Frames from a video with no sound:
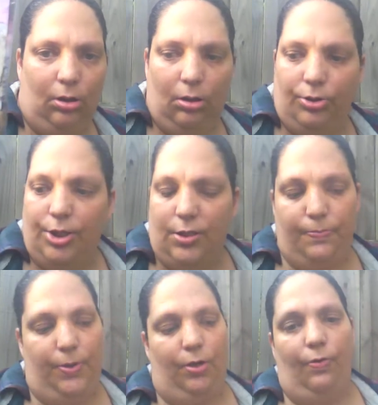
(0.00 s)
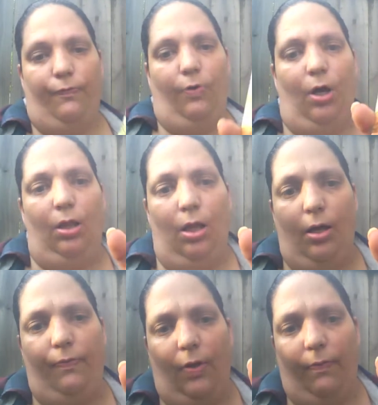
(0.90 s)
Just beautiful. I
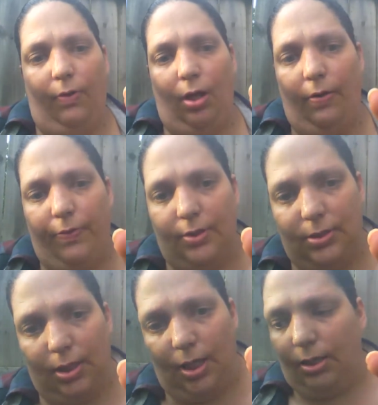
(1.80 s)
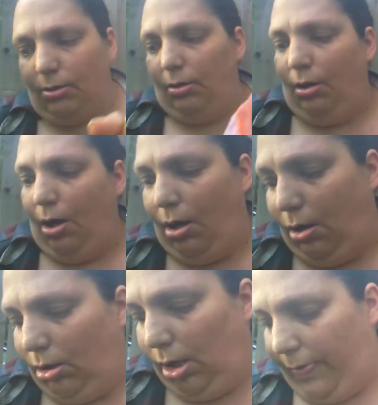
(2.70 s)
love, love, love this deck.
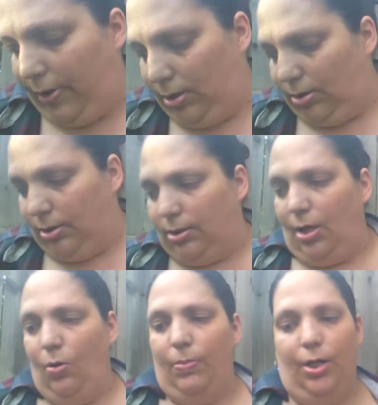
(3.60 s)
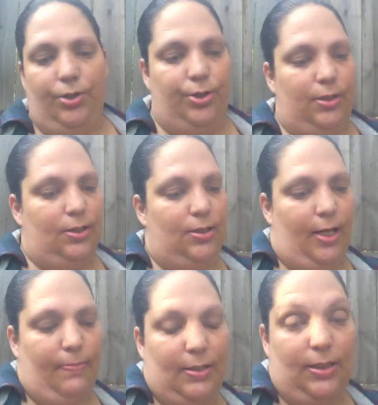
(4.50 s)
Love it so much. This is
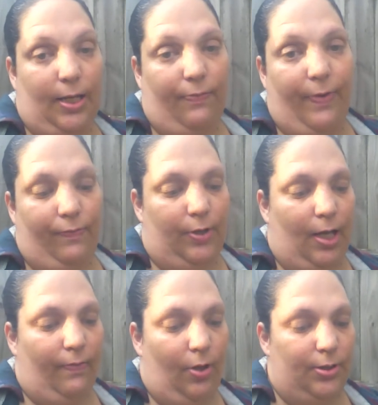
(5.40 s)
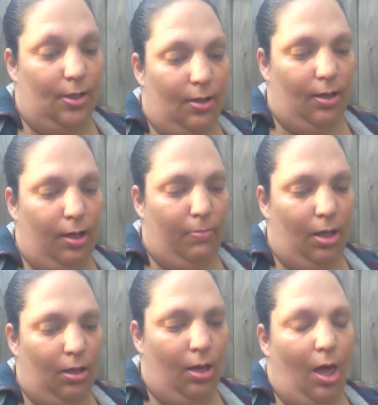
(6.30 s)
like my second favorite deck of all time.
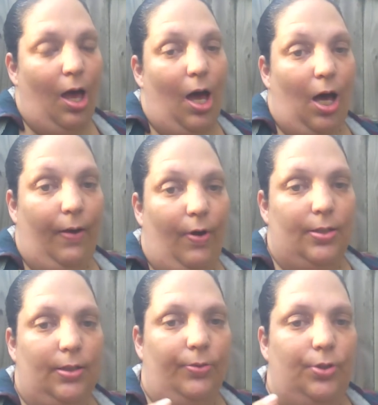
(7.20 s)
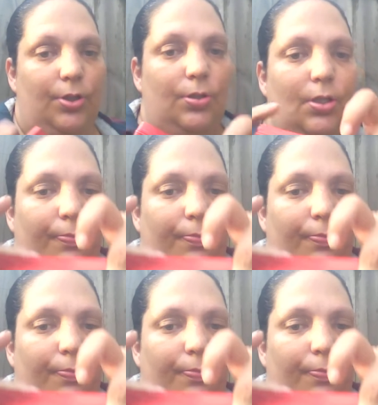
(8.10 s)
I've also too stopped